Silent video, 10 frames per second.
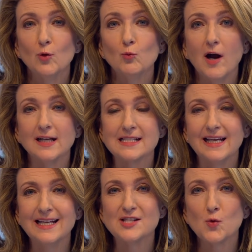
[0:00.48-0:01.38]
Right,
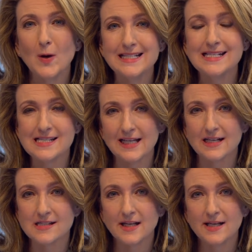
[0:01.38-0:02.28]
he is
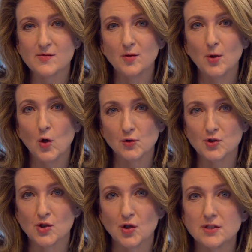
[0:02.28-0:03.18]
26. He's from
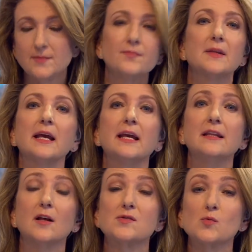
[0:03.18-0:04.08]
Aldershot. He
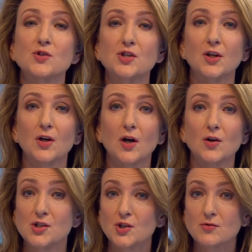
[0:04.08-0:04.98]
loves watching
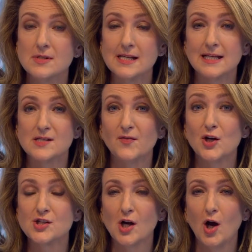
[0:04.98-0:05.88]
cartoons. His
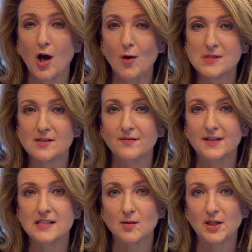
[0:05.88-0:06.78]
first car was a
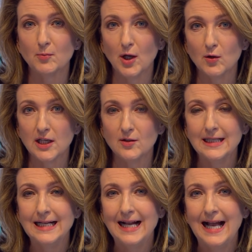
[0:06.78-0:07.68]
VW Polo,
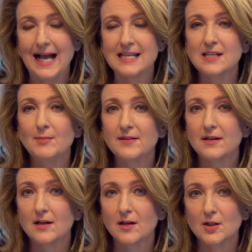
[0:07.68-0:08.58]
and he met the
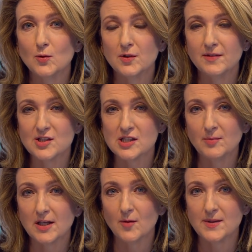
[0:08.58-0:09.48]
girl who would eventually
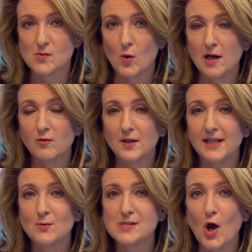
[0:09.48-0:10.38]
become his wife when
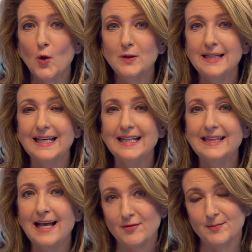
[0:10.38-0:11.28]
he was only
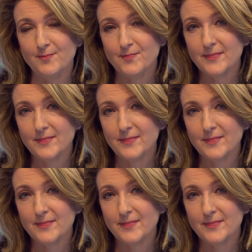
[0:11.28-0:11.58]
11.